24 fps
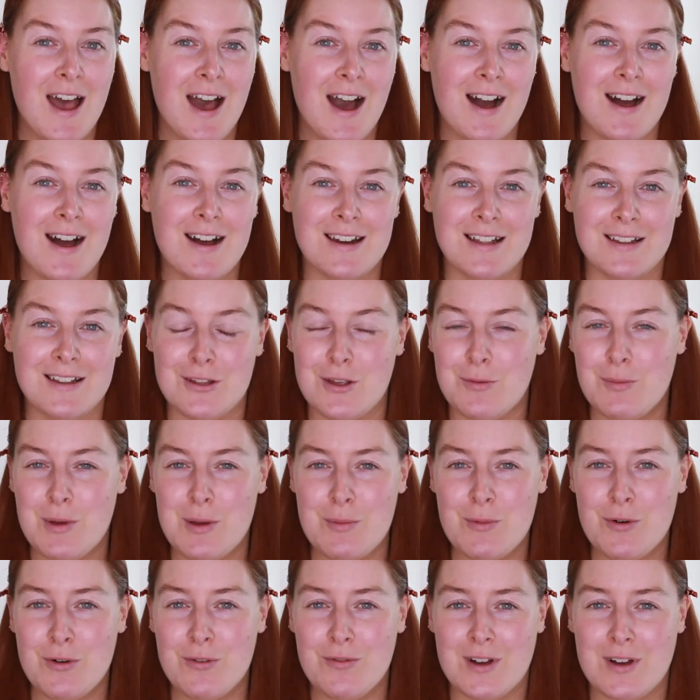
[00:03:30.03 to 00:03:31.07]
and a little bit
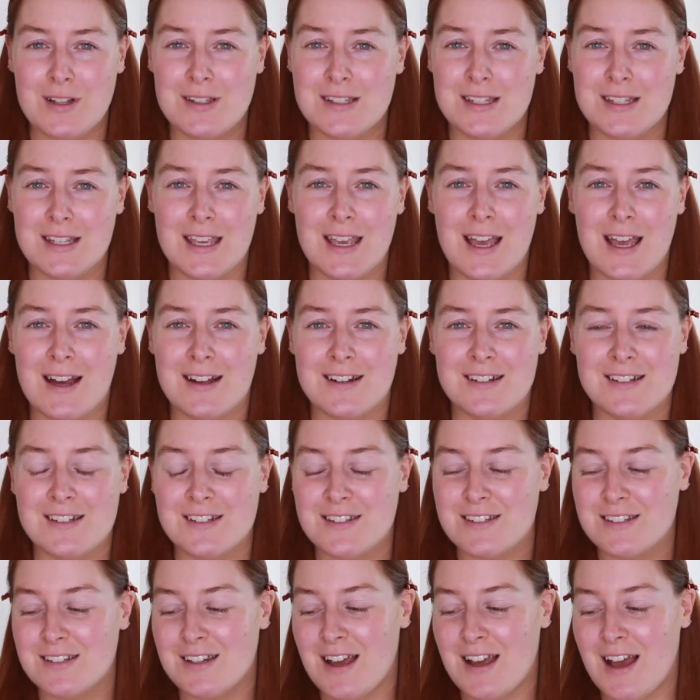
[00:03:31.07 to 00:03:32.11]
more fancy,
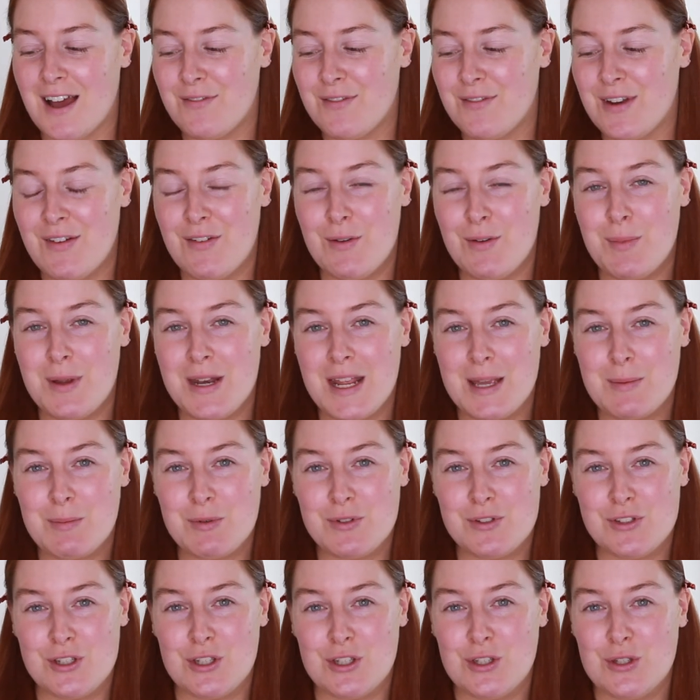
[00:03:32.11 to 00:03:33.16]
and I've never been
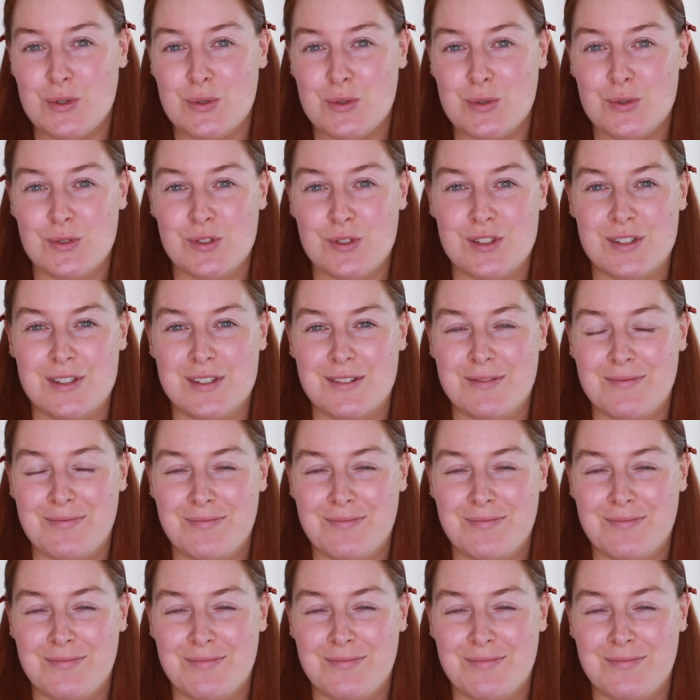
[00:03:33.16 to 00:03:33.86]
able to use